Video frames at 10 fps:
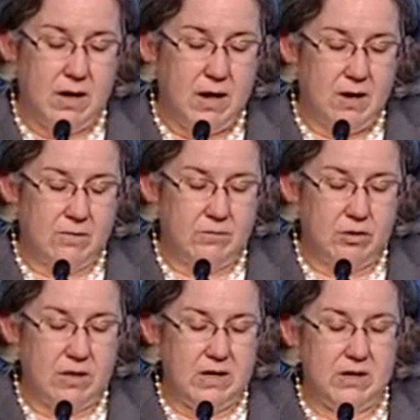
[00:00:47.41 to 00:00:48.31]
of
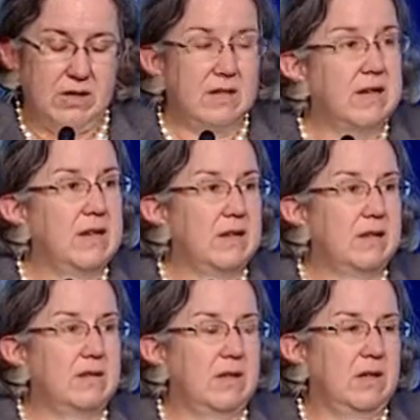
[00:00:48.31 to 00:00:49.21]
trade
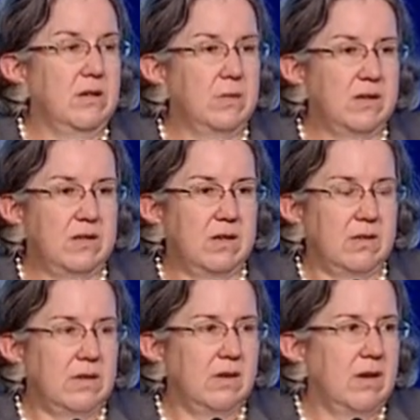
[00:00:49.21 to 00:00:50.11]
details
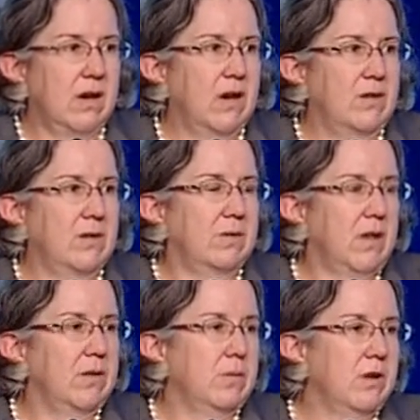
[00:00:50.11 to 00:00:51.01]
increases. So in
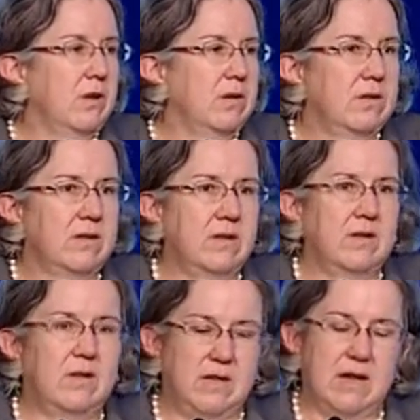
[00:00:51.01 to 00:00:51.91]
other words,
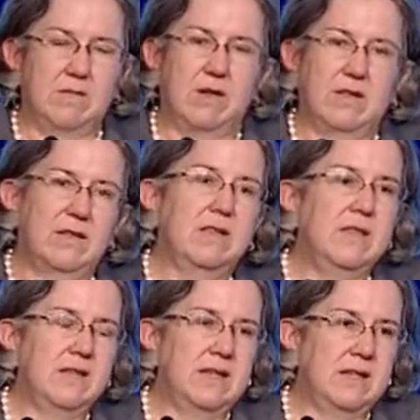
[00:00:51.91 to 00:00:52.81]
the devil is in
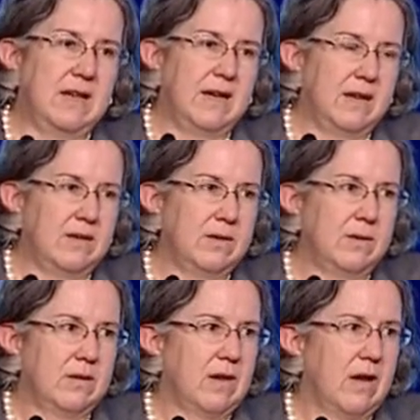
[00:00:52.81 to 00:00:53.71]
the
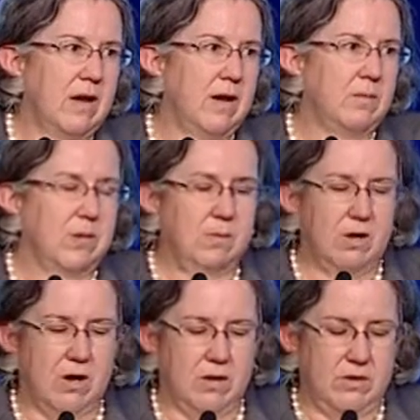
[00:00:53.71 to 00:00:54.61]
details uh, with
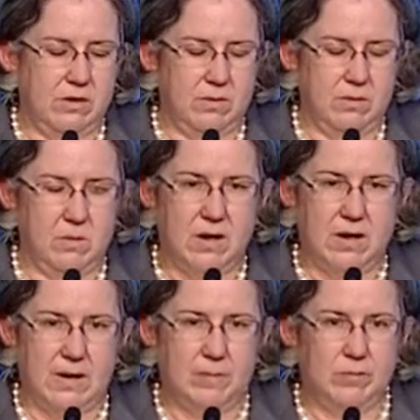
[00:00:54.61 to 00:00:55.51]
regard to
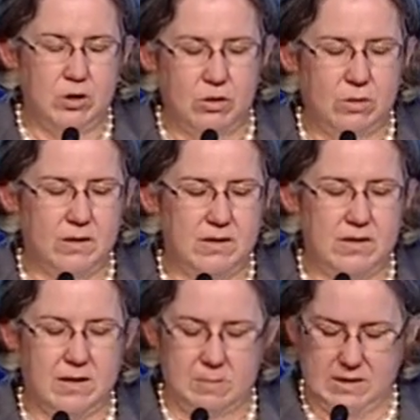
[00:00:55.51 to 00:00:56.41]
um, shortened
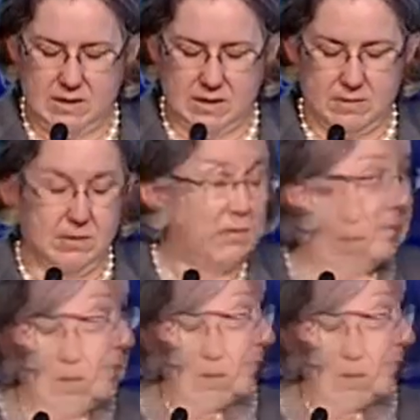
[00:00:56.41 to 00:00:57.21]
settlement cycles.